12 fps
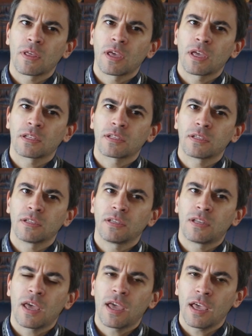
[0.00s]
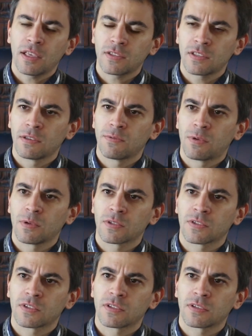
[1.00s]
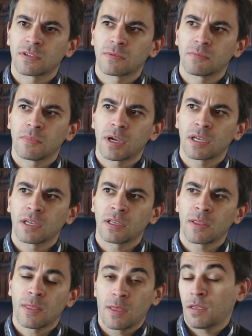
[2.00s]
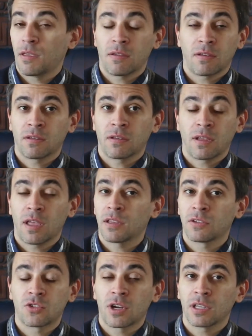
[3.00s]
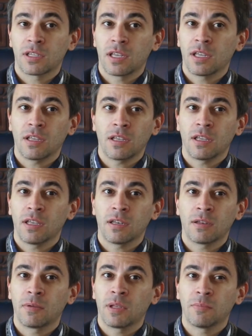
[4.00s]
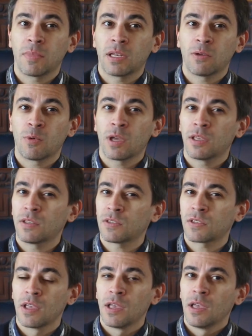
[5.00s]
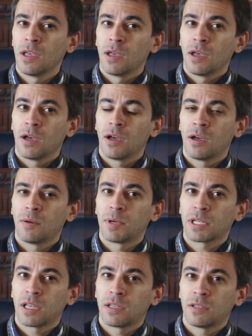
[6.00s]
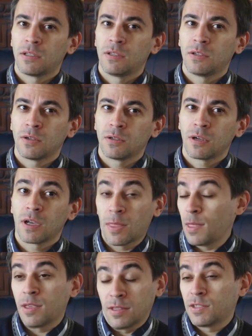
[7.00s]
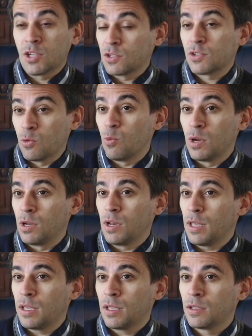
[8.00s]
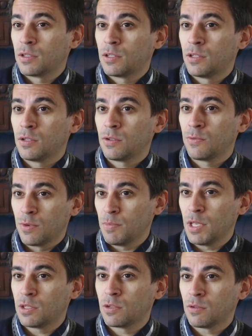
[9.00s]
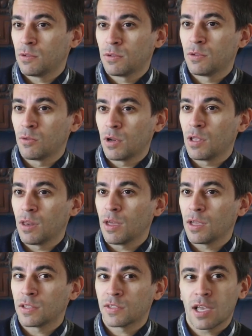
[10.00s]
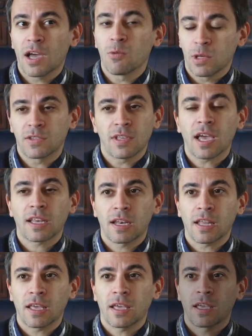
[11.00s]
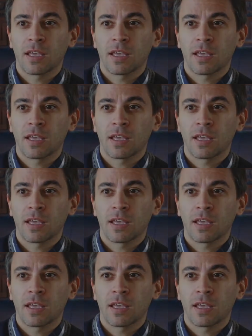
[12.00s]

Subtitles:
that it has influenced my thinking and writing in many ways. But I think it's just too early for me to realize how exactly.